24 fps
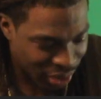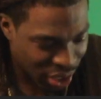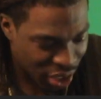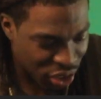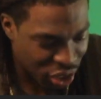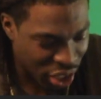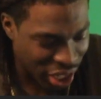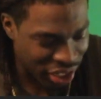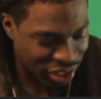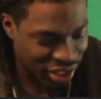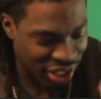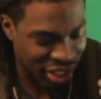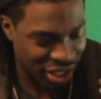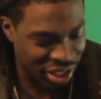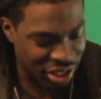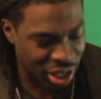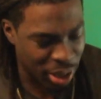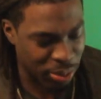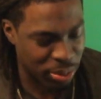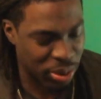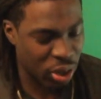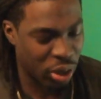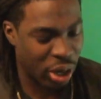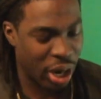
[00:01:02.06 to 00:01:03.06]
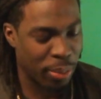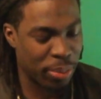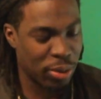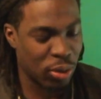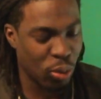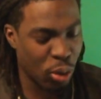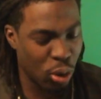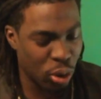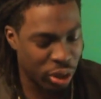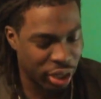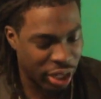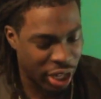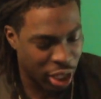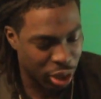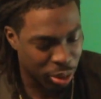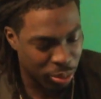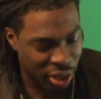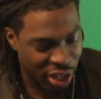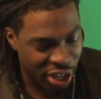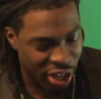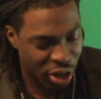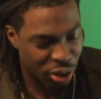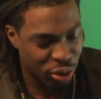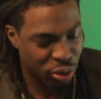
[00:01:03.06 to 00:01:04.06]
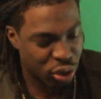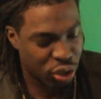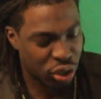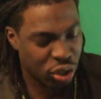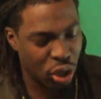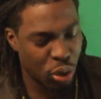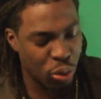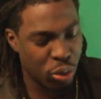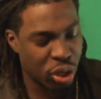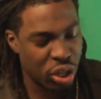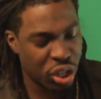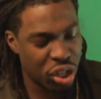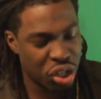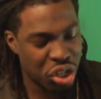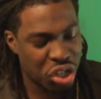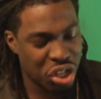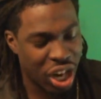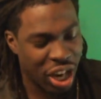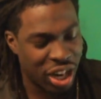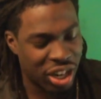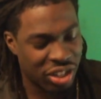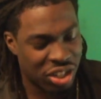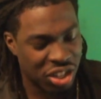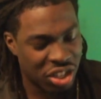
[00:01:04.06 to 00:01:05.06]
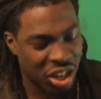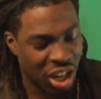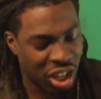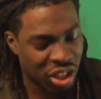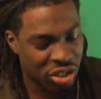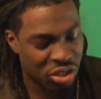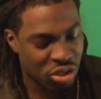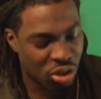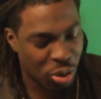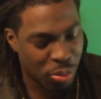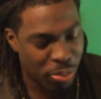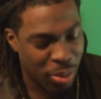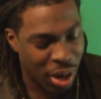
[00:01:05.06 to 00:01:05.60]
Jay said, this episode had me rolling, LMAO, so good. Shout out to Dollar Store